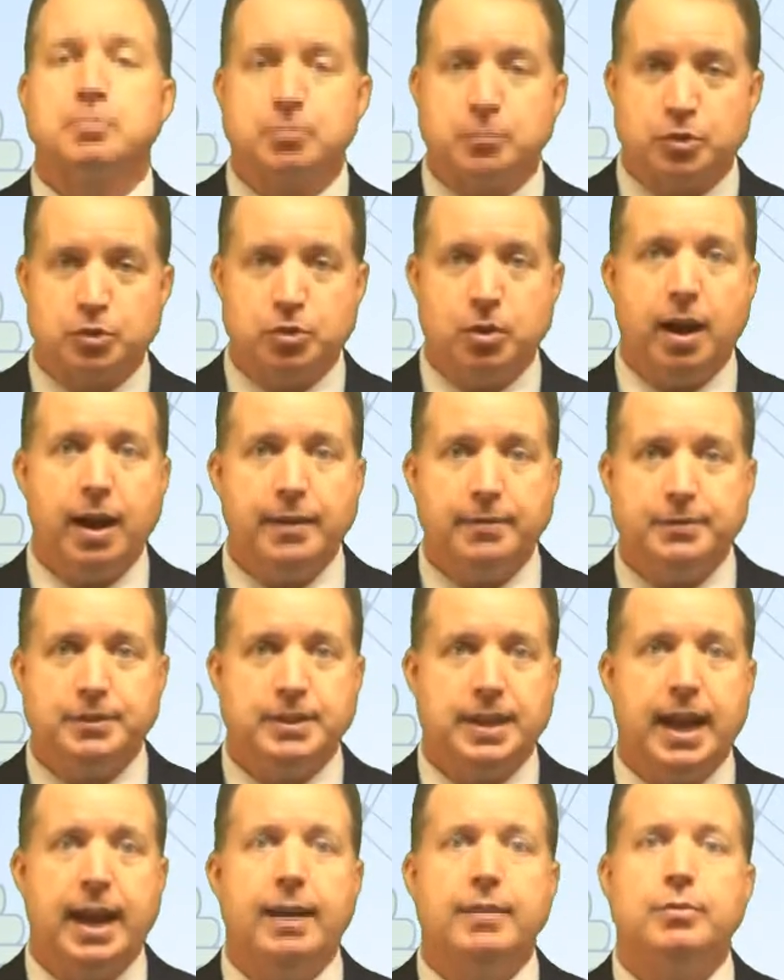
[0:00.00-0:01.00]
Drive
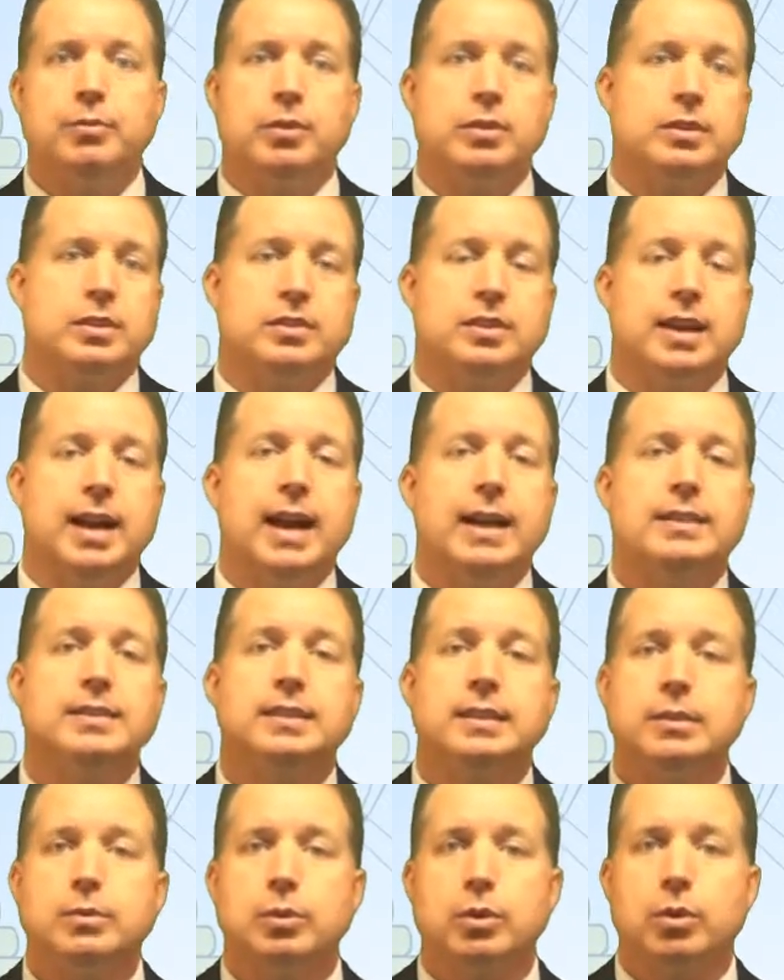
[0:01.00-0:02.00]
Staff, which is an
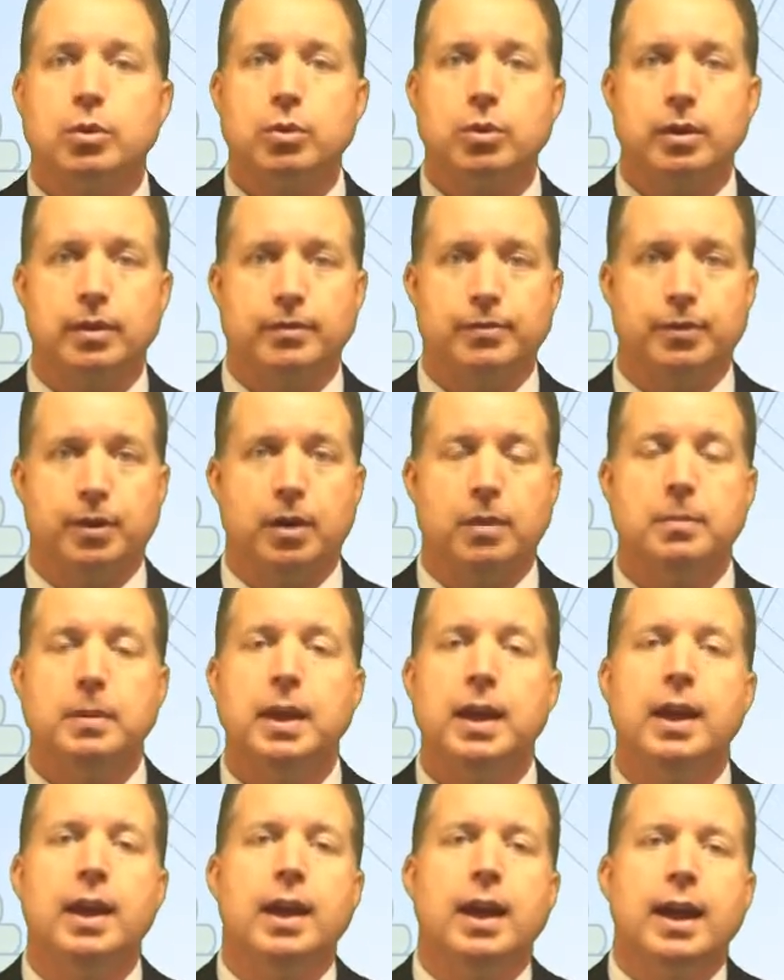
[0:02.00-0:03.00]
IT recruiting firm,
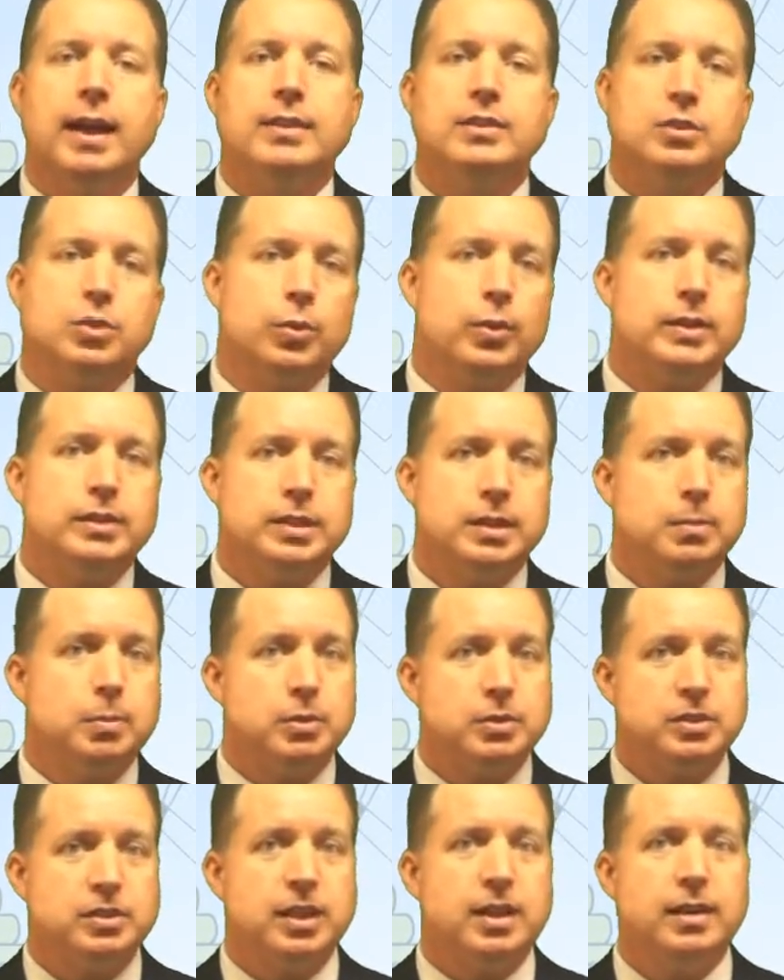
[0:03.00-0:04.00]
and
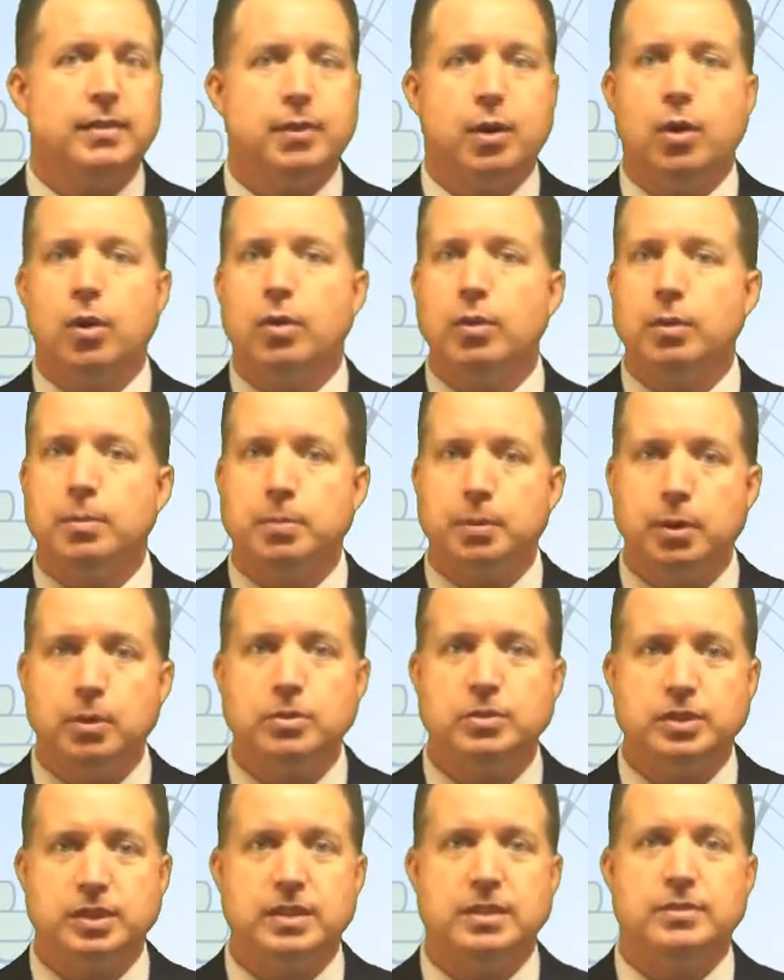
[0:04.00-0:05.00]
20% of all the
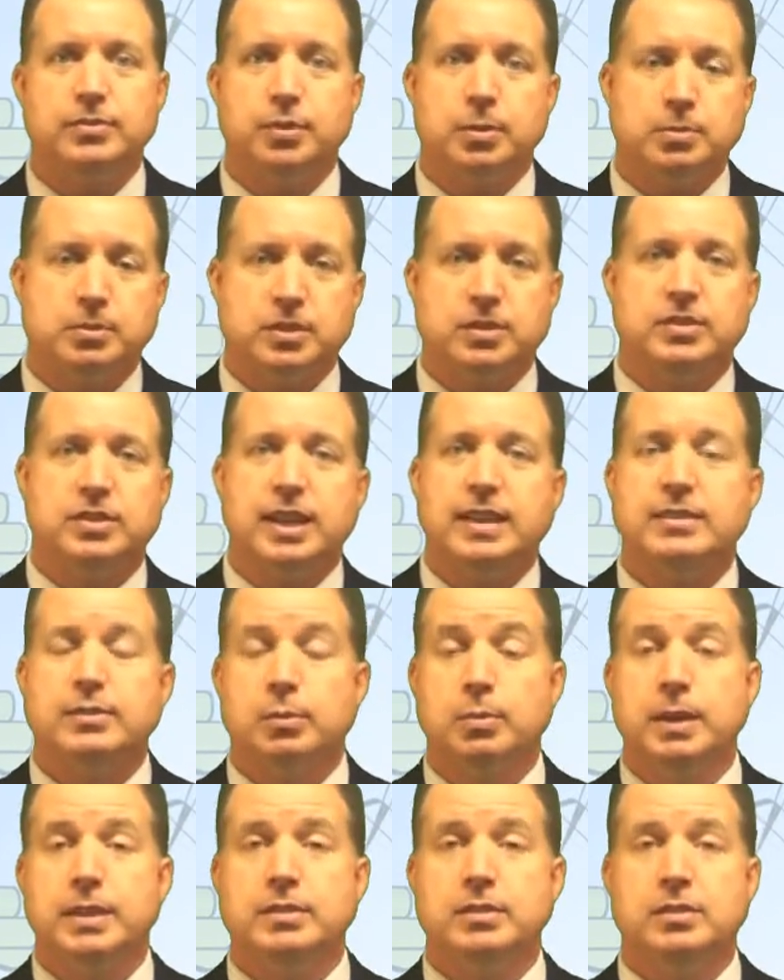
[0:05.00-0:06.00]
proceeds from
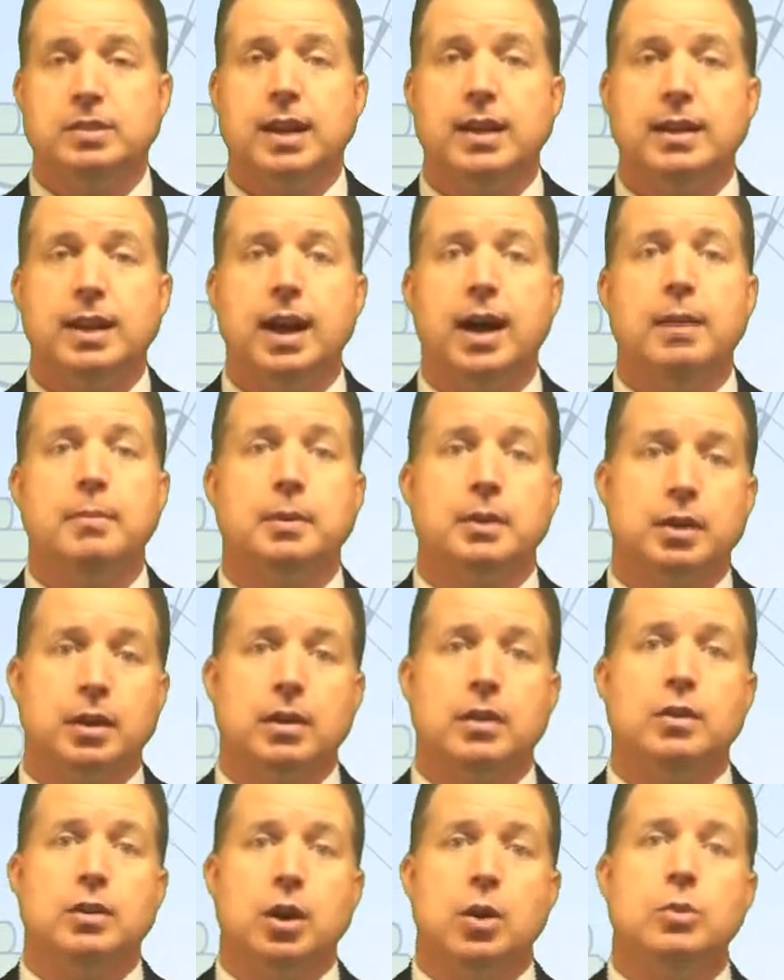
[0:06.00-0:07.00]
SuccessfulMasons.com are going
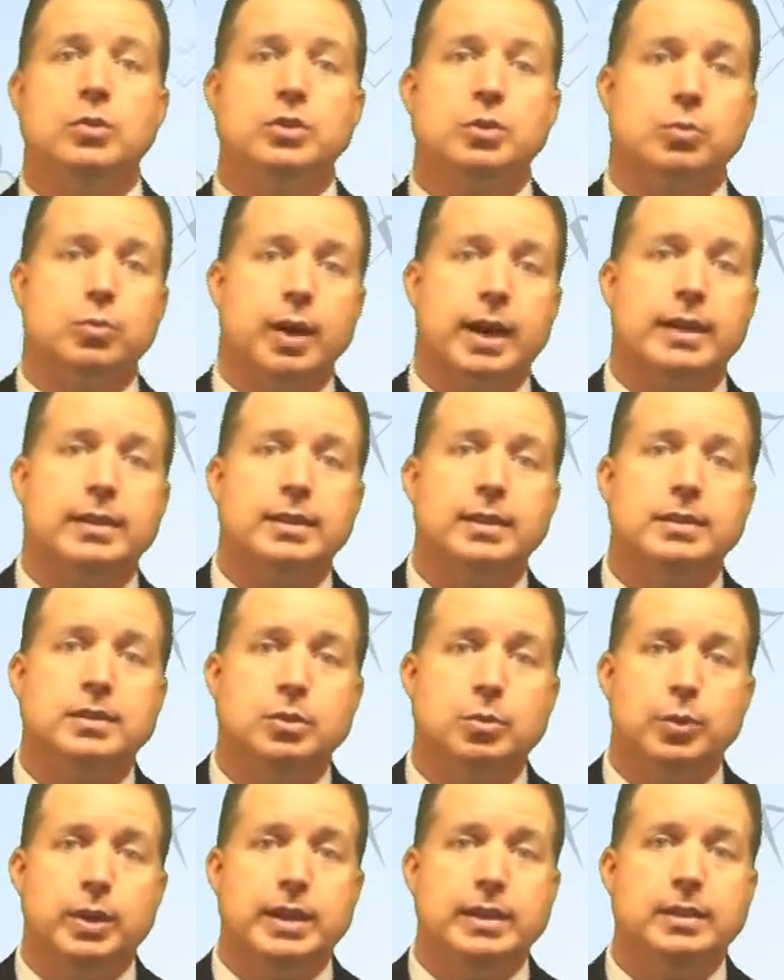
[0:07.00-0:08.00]
to go directly to
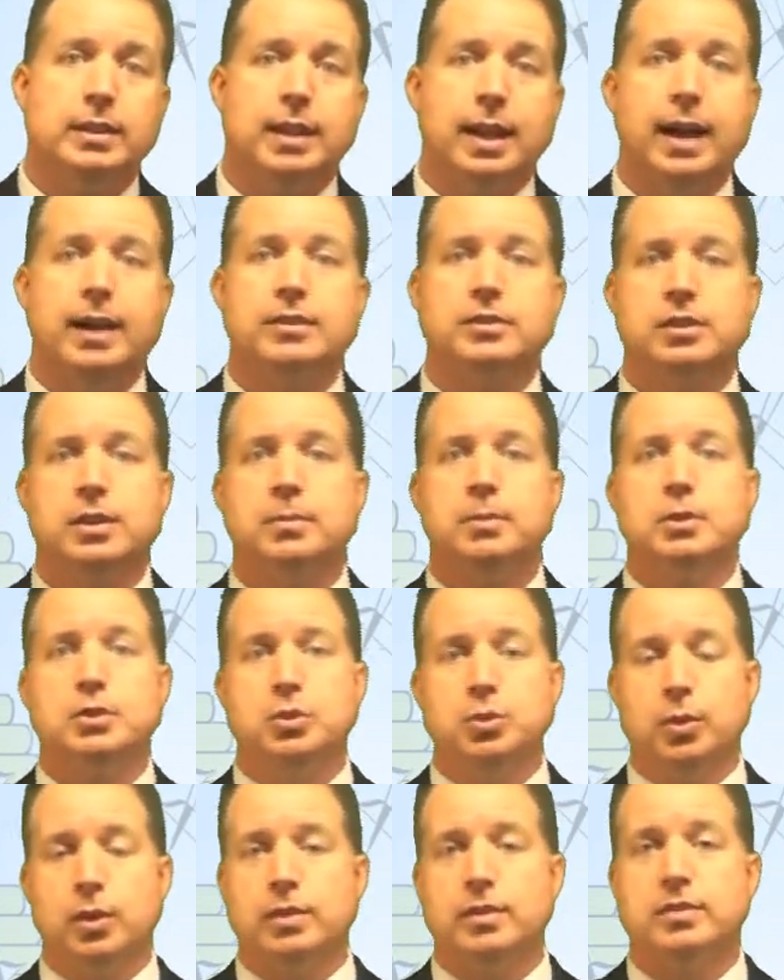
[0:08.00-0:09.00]
Wheaton Lodge number
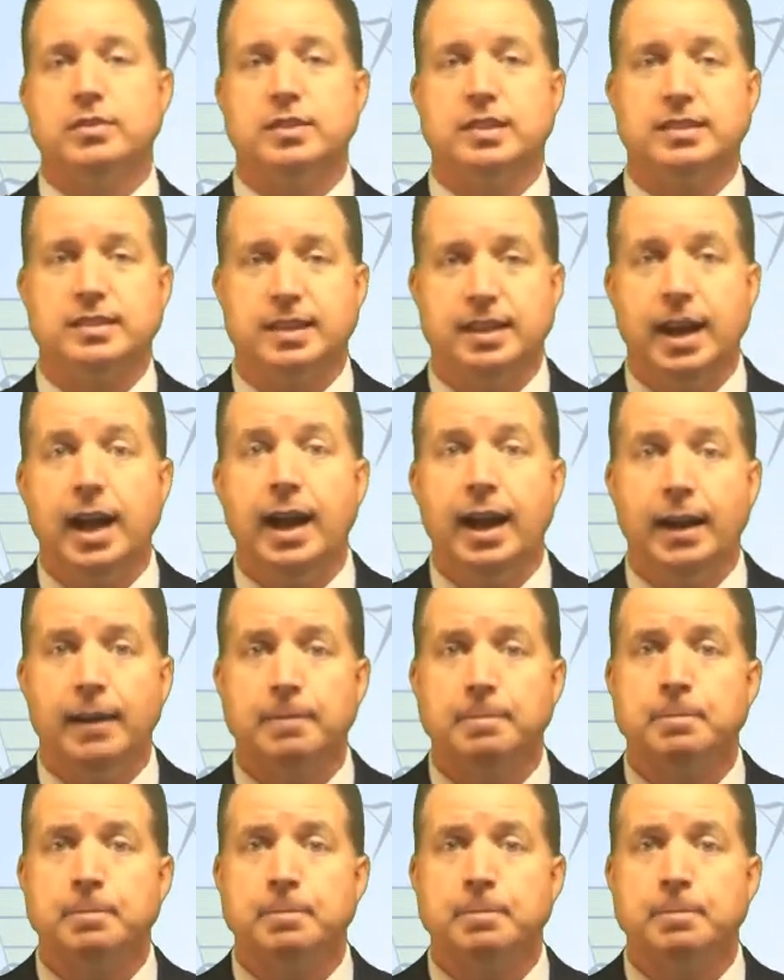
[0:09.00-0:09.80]
269.